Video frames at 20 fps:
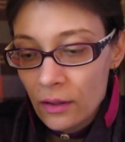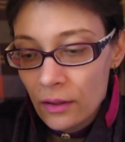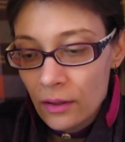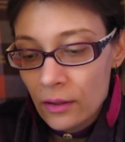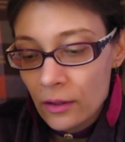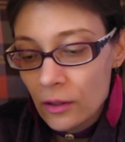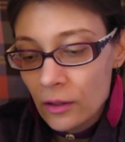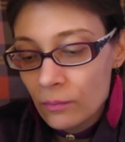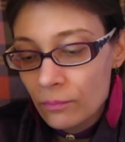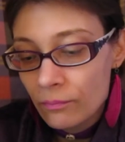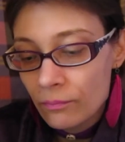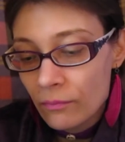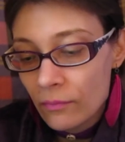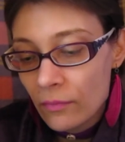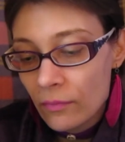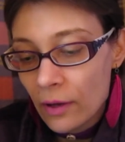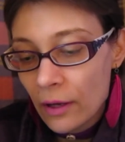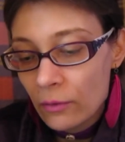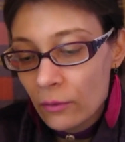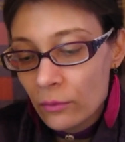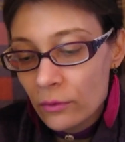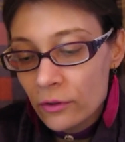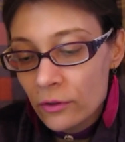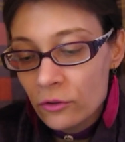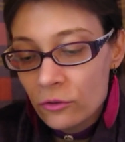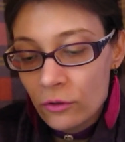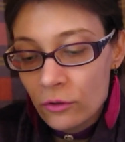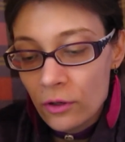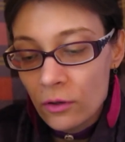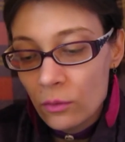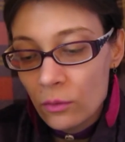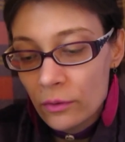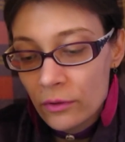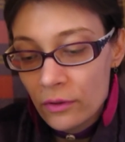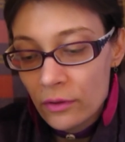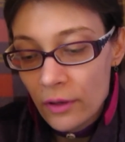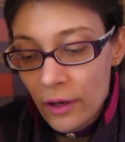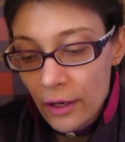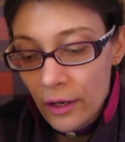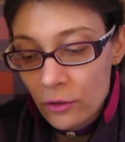Um... I really struggle with
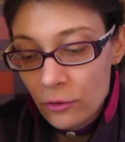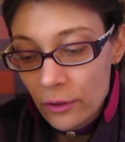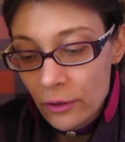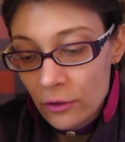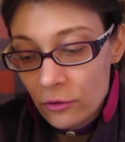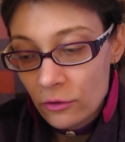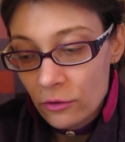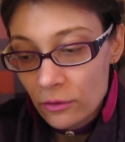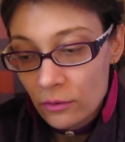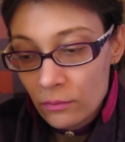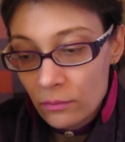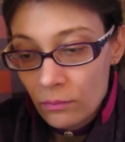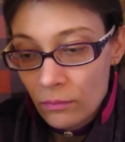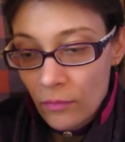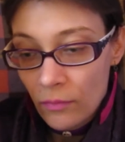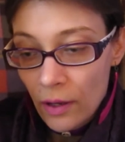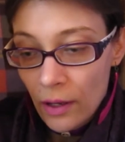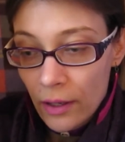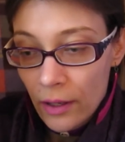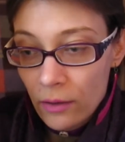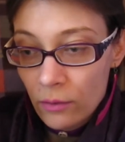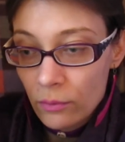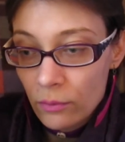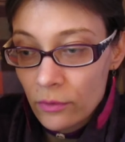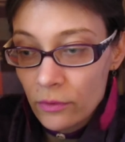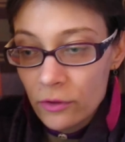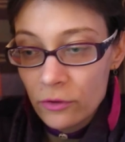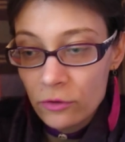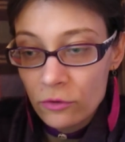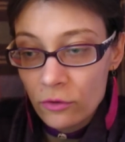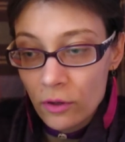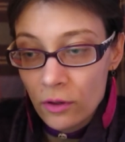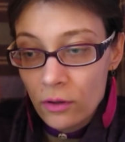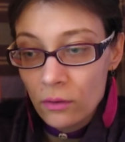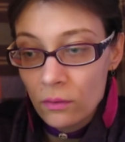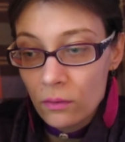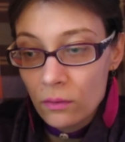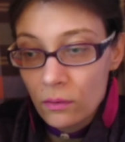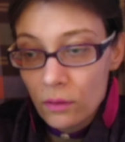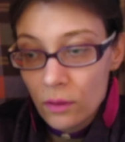dehydration. I really
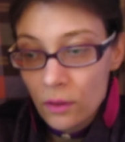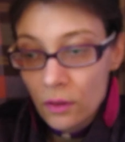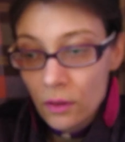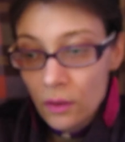struggle